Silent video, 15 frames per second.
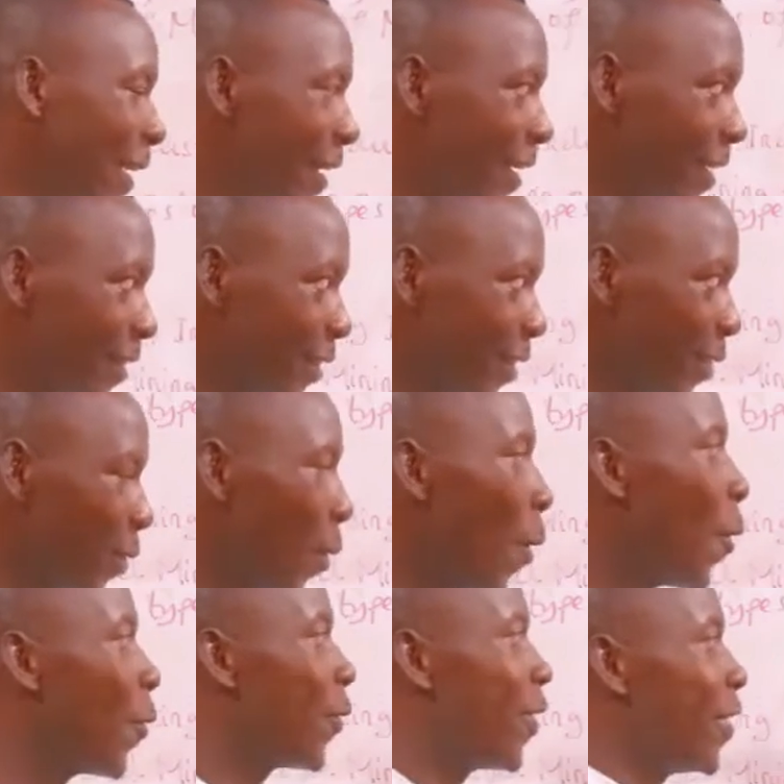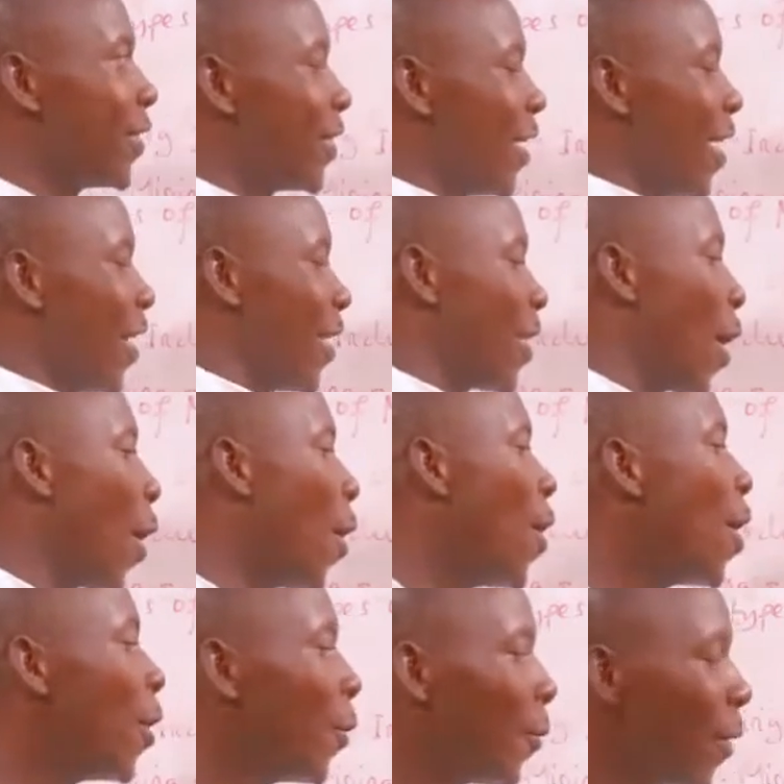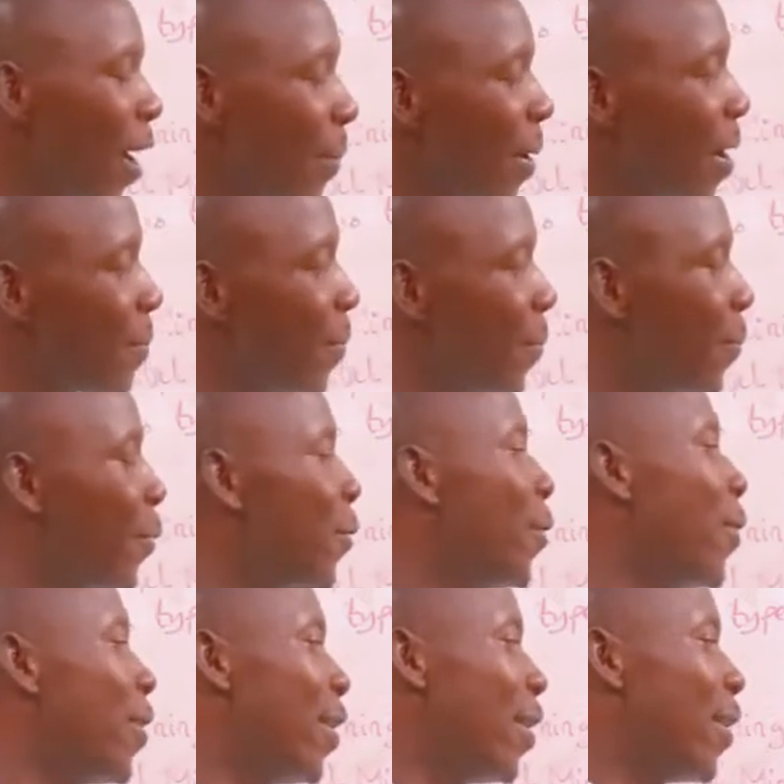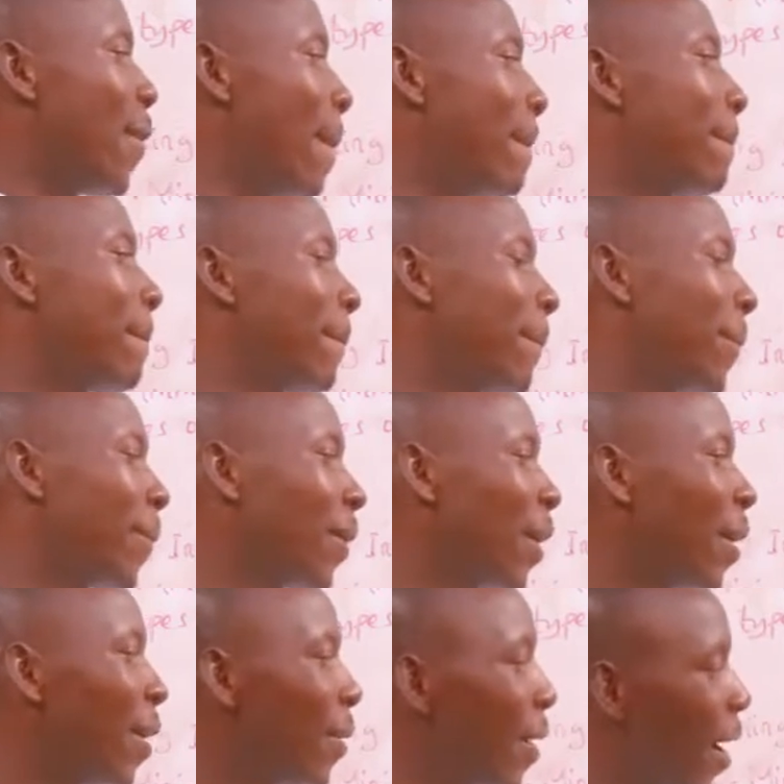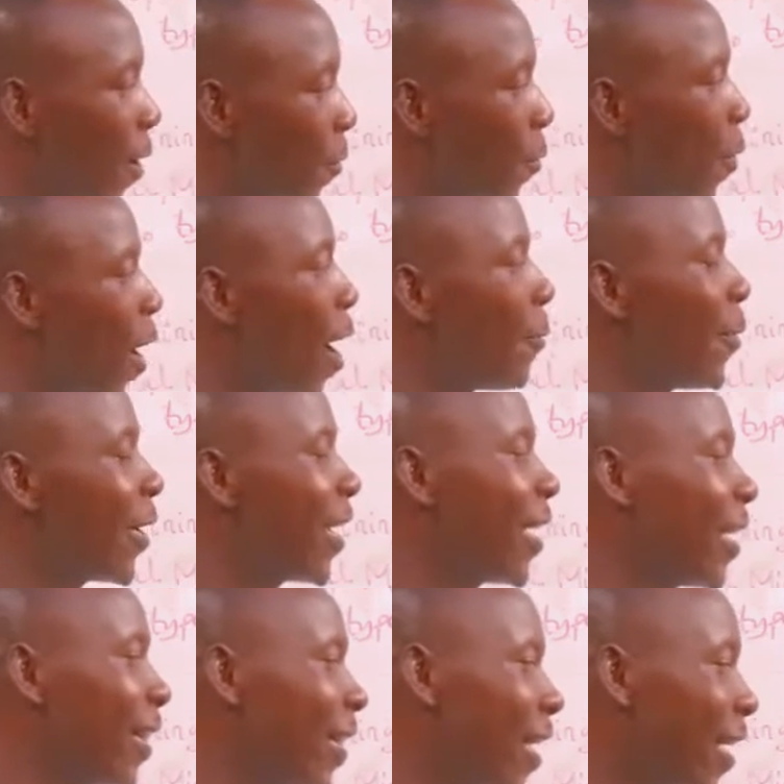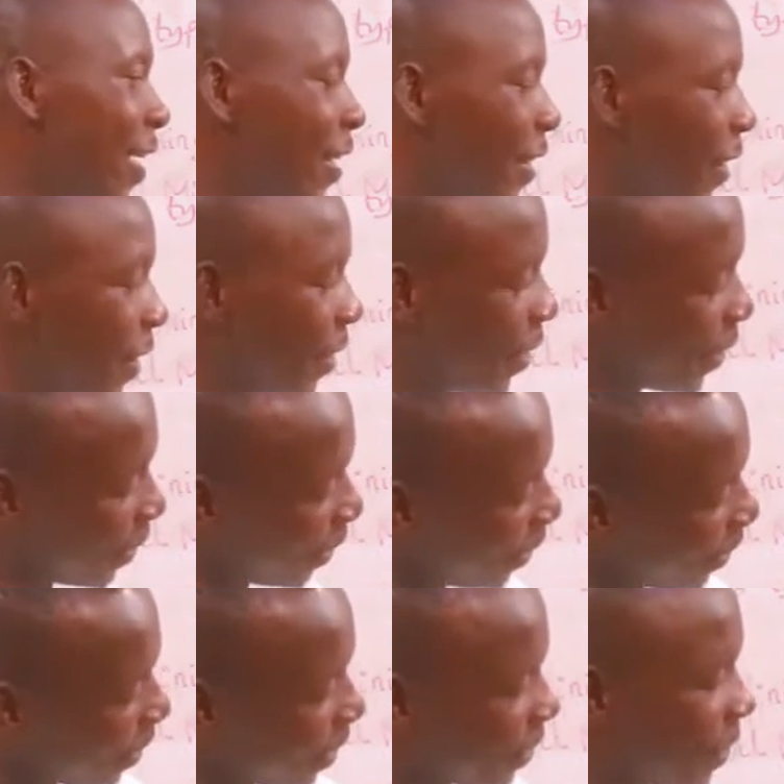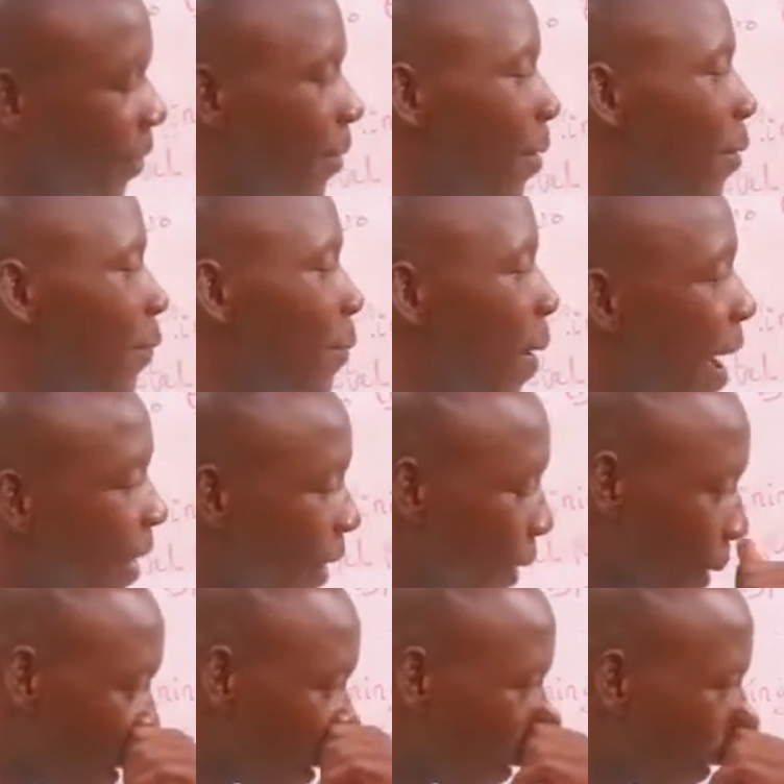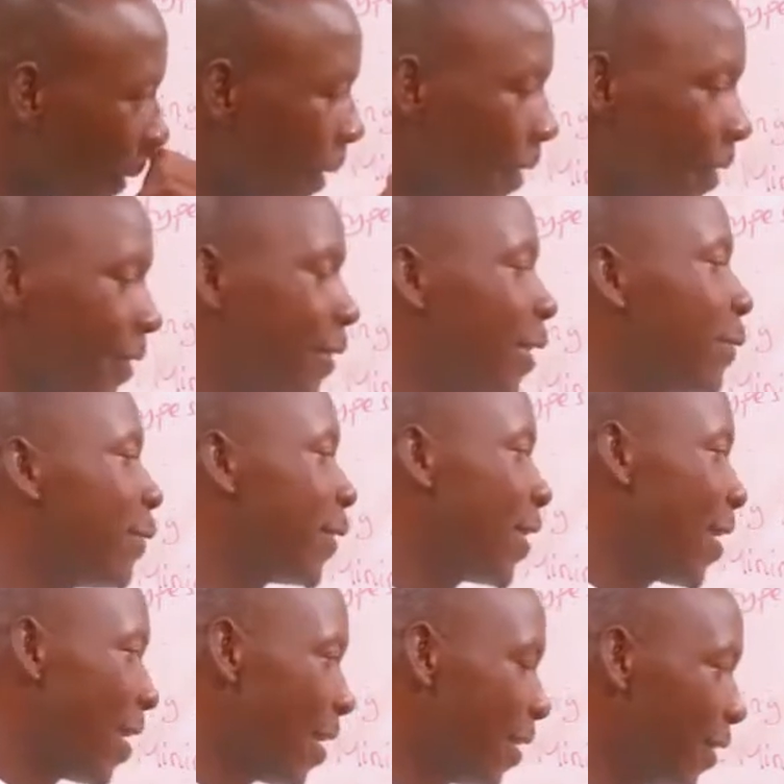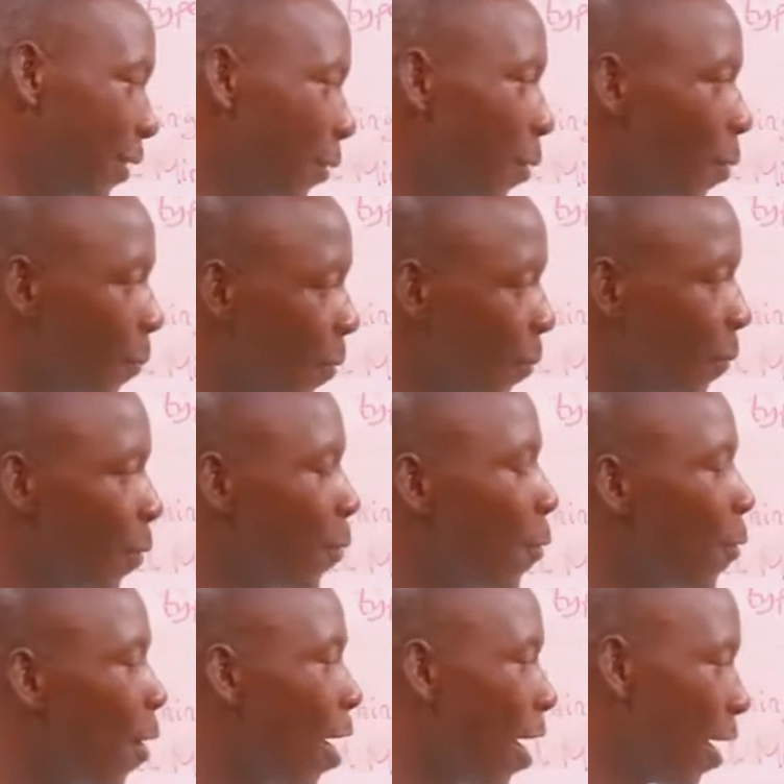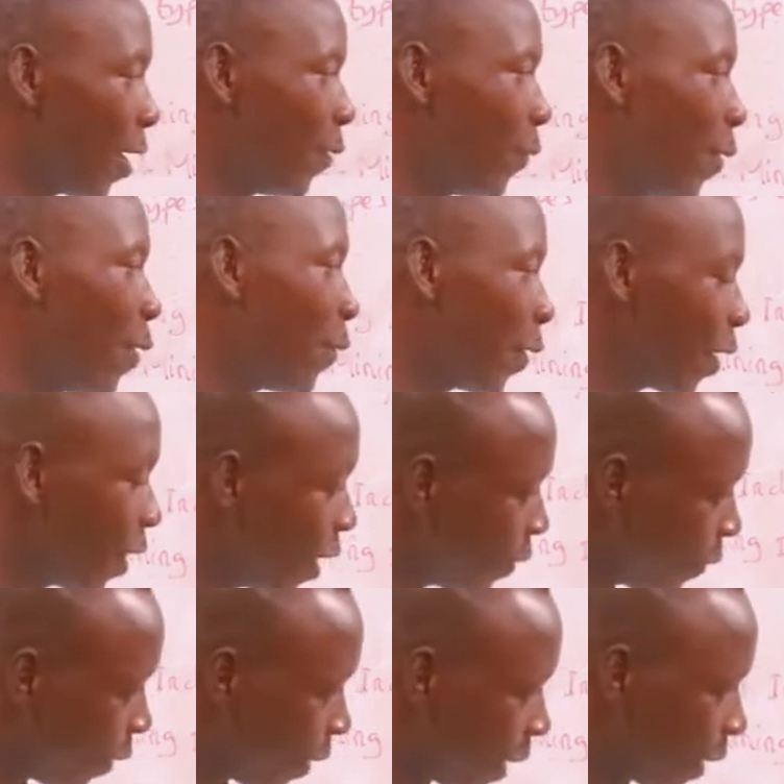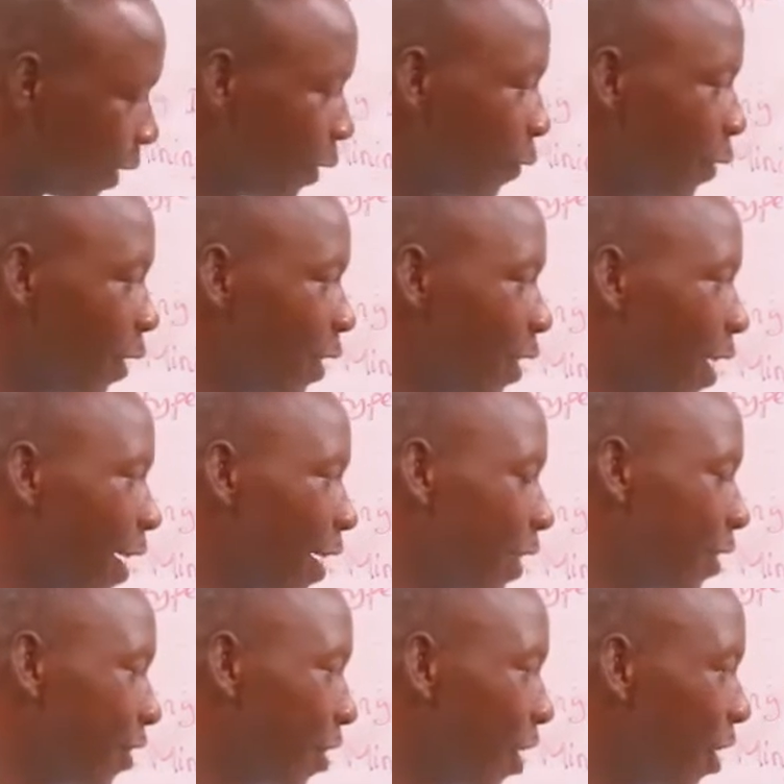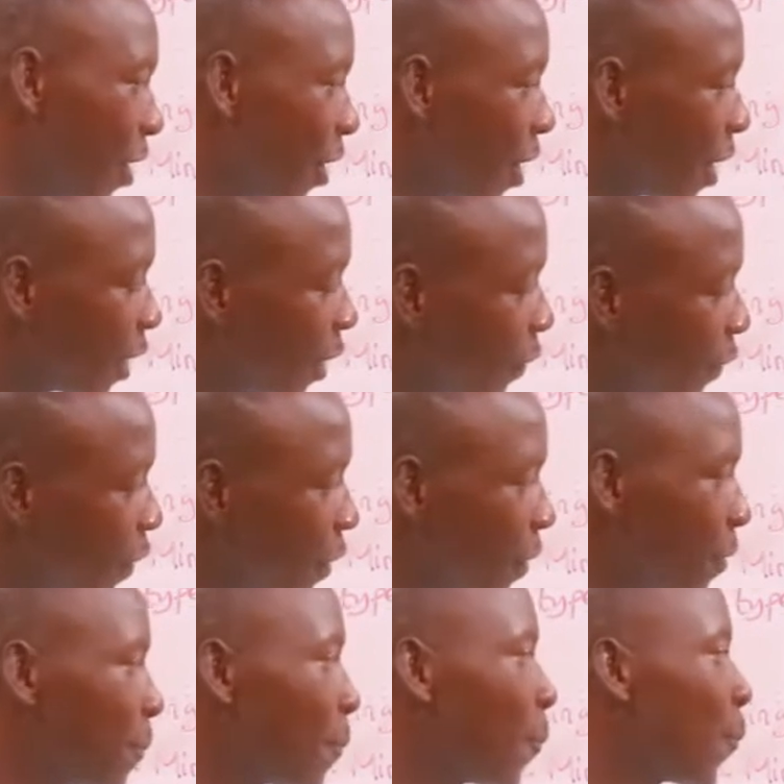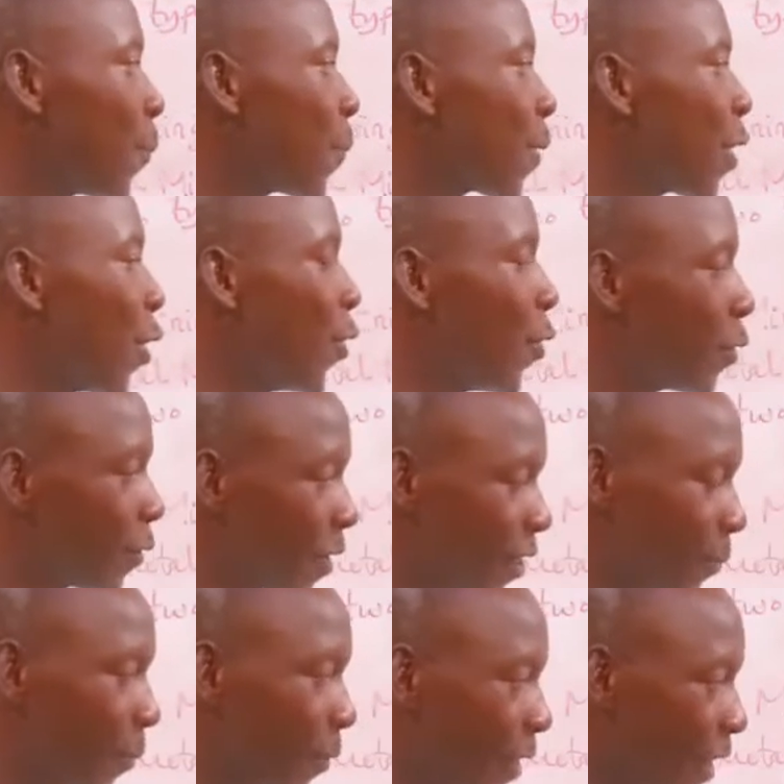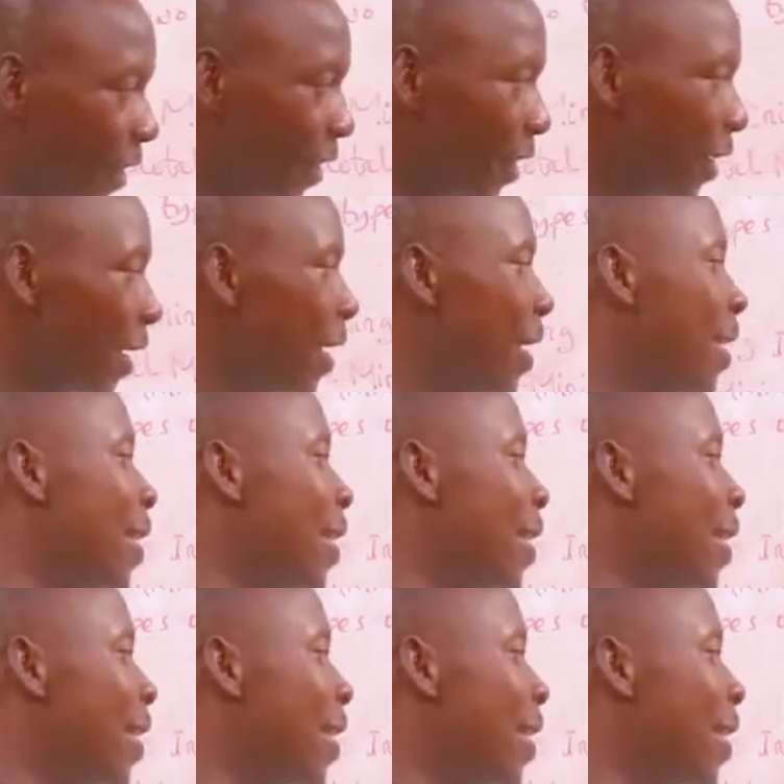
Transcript: industries or this area, whereby people who are working in the industry of mining receive salaries, or people who are involved in different activities like trading activities or transportation